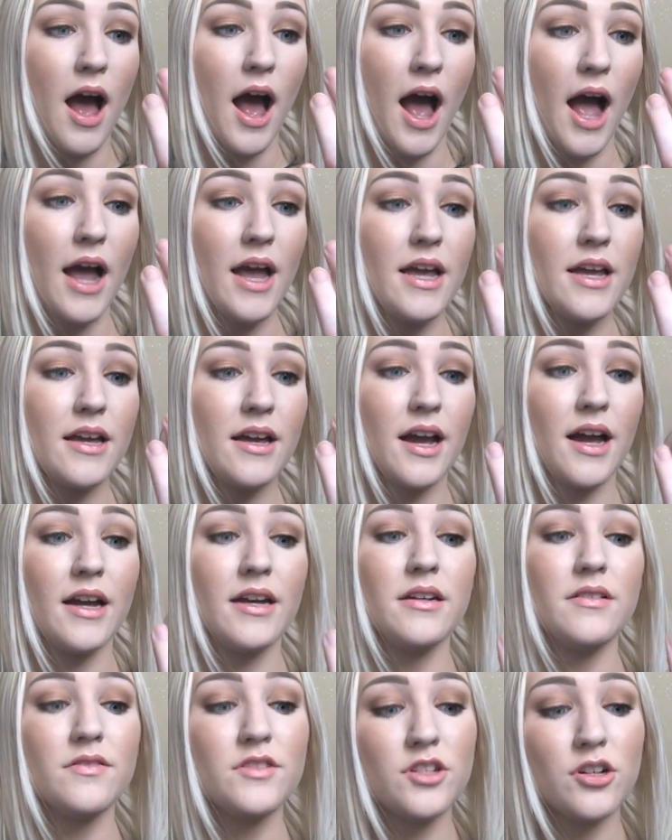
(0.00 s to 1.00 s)
I
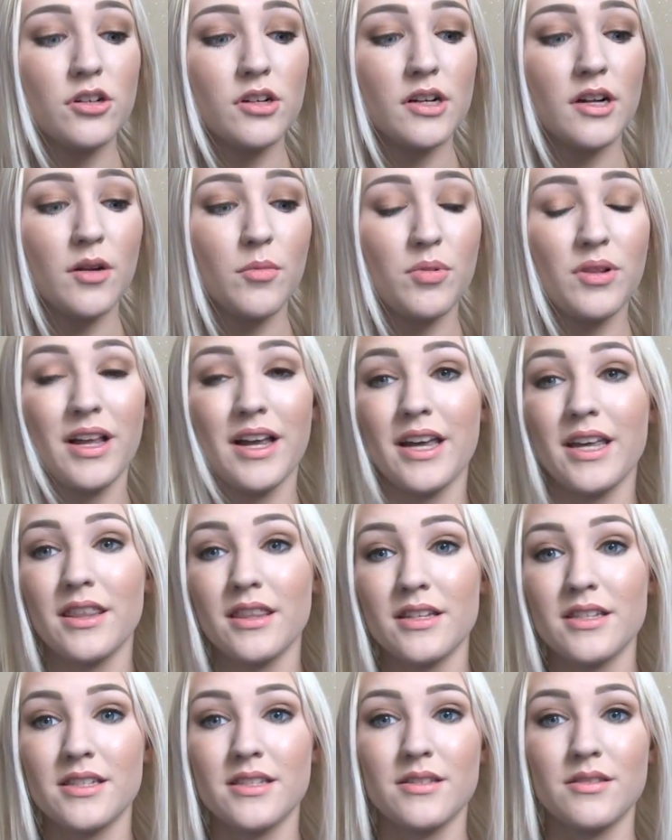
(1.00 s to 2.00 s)
kind of started out applying
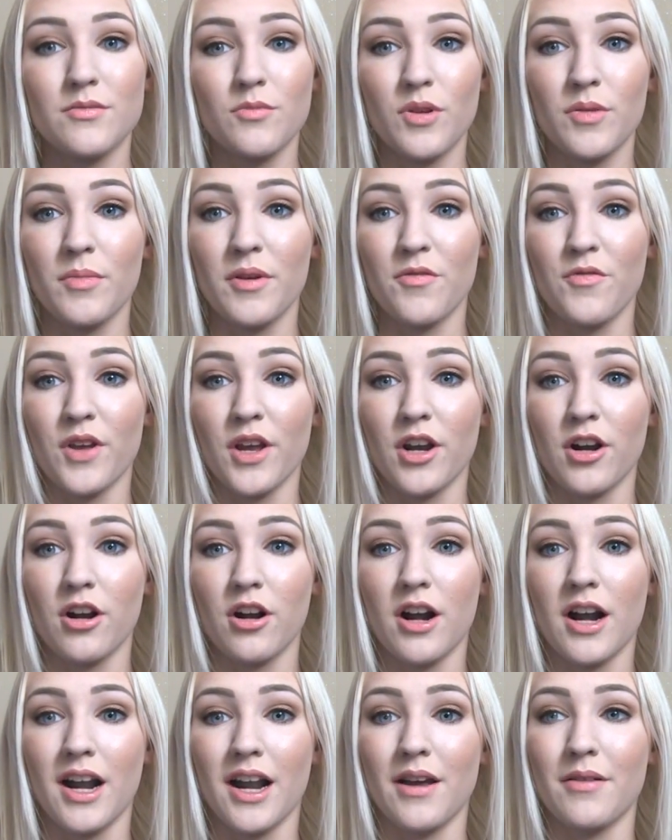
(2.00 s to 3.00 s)
this with my finger,
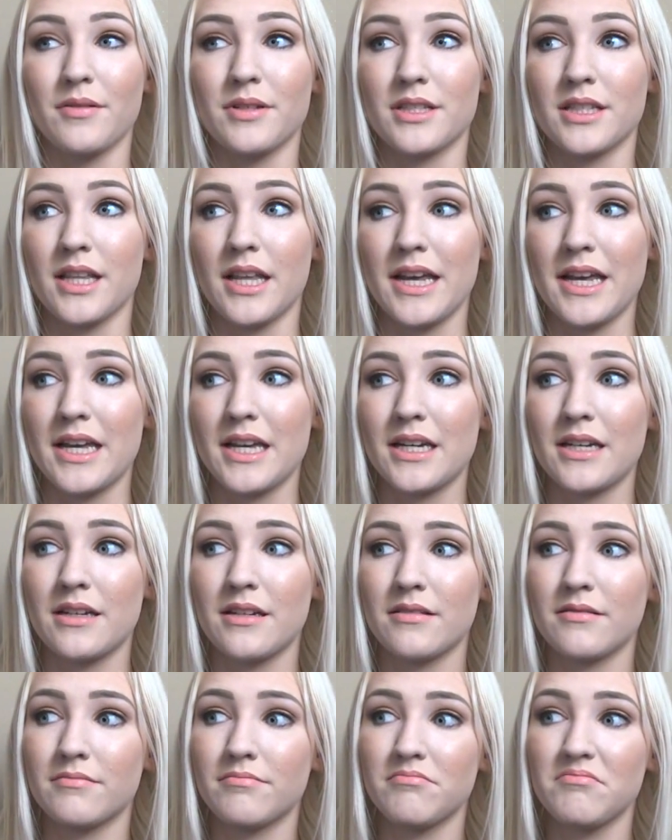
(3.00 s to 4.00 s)
and I was like,
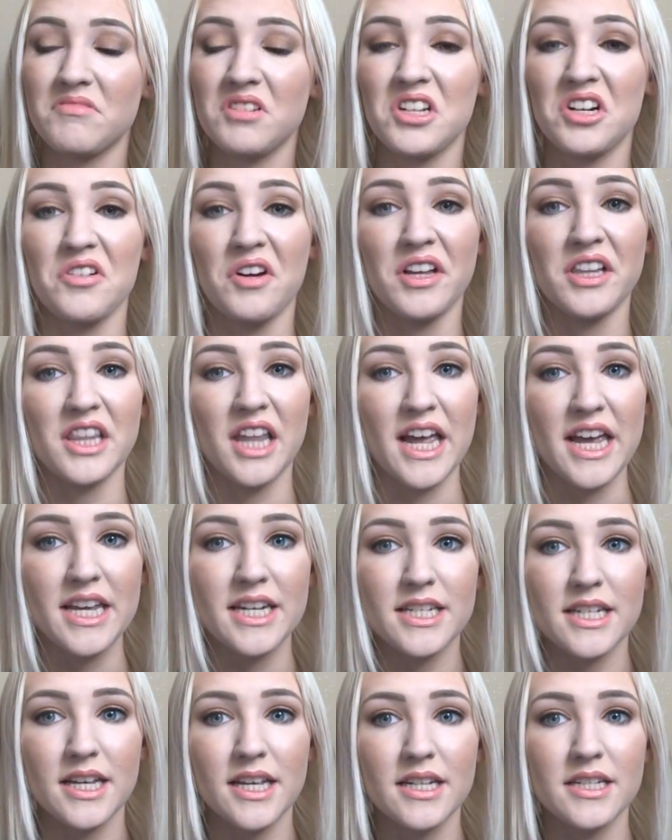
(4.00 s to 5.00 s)
you know, I
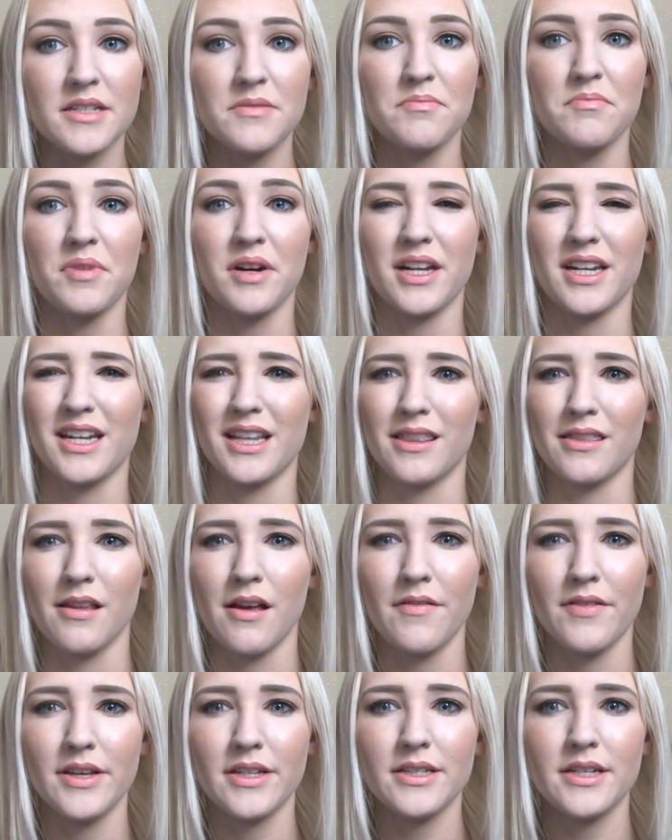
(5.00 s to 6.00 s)
liked it, but I didn't
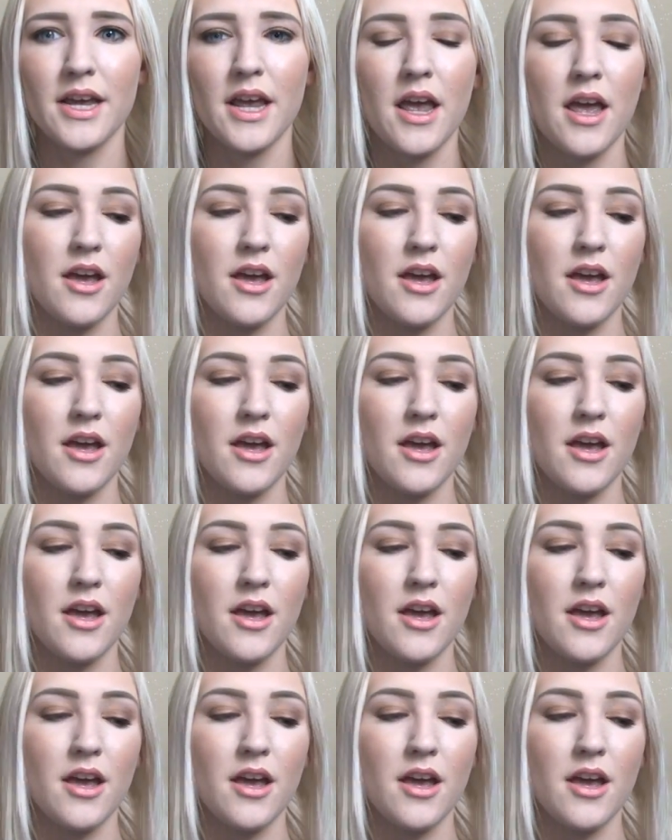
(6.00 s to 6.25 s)
love it.